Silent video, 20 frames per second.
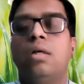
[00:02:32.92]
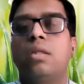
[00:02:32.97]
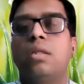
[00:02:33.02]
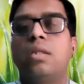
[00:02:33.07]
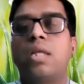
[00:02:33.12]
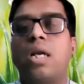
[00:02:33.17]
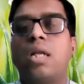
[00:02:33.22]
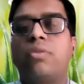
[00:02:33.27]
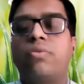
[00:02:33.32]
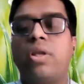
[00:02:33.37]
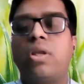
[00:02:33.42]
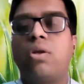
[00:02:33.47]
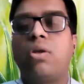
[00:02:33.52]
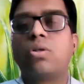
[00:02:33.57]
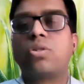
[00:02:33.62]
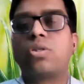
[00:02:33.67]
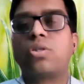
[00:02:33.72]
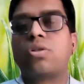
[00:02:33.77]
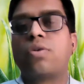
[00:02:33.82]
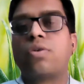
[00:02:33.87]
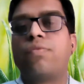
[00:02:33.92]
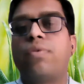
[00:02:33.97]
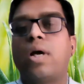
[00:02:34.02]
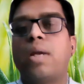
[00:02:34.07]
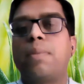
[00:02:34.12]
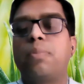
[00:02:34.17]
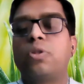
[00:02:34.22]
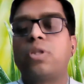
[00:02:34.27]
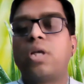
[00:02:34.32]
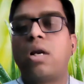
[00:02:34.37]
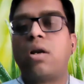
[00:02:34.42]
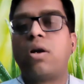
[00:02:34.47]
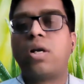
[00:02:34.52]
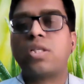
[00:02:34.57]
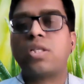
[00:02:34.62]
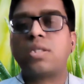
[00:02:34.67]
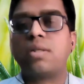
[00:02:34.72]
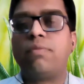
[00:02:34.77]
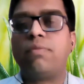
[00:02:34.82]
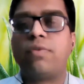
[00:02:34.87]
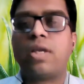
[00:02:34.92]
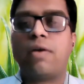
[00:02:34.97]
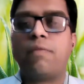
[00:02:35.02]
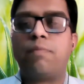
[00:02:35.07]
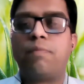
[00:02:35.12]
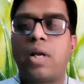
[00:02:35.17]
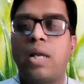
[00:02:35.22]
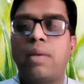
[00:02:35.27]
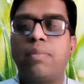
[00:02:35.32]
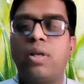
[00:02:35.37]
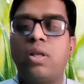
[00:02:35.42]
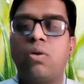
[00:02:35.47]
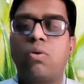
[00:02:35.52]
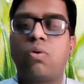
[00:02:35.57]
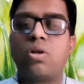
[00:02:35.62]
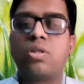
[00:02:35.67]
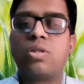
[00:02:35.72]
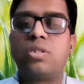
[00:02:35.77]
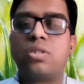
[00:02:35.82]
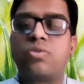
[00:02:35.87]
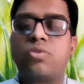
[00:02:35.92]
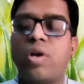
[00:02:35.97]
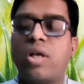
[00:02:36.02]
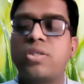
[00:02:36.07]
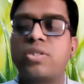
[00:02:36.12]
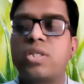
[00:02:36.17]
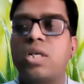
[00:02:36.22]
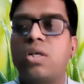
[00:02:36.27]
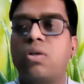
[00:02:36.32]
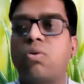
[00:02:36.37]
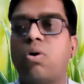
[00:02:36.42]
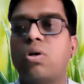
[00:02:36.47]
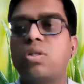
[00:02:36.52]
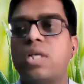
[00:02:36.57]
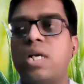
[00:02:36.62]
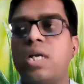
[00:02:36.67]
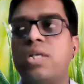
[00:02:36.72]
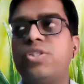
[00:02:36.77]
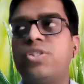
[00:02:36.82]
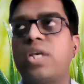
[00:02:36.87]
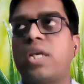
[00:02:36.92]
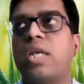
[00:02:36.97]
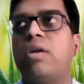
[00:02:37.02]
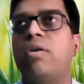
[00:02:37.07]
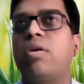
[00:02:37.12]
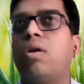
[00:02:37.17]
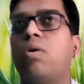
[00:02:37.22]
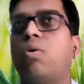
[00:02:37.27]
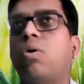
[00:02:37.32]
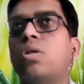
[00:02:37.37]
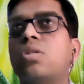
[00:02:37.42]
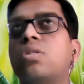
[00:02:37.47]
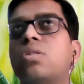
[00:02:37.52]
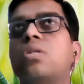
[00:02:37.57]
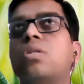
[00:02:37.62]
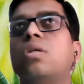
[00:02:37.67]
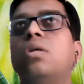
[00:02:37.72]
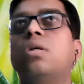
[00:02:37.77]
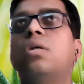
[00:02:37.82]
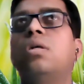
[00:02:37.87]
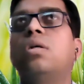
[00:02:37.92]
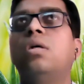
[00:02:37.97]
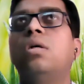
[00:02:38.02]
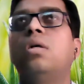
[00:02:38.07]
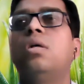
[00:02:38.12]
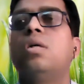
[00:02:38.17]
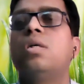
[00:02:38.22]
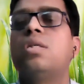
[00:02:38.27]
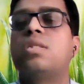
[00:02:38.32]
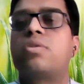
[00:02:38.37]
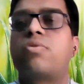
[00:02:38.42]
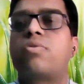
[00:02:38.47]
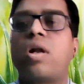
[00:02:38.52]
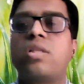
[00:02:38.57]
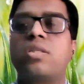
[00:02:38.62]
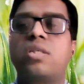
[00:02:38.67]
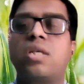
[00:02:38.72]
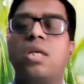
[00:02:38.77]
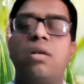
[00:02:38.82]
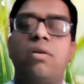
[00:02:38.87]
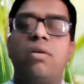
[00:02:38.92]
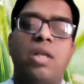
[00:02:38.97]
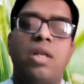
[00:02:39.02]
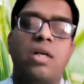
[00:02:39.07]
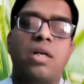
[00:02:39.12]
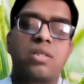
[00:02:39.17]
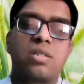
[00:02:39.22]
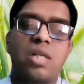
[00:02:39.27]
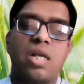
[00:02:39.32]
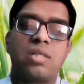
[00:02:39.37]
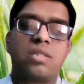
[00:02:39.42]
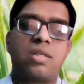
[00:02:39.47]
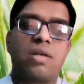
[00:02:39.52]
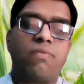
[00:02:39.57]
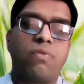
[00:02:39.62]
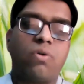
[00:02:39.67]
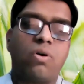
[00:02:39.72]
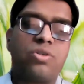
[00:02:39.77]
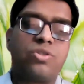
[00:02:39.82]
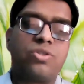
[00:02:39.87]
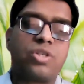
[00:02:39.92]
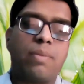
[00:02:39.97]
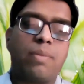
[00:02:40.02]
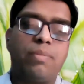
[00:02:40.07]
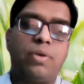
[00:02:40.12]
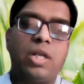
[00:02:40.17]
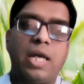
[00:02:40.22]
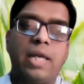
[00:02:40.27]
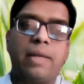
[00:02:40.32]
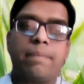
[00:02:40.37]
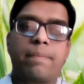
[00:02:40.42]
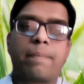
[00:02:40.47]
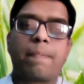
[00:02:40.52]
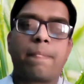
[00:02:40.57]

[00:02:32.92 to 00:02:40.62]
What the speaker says: There are three causes of hypothyroidism. We have primary cause, transient cause, and secondary cause. Transient, that is lasting for some time.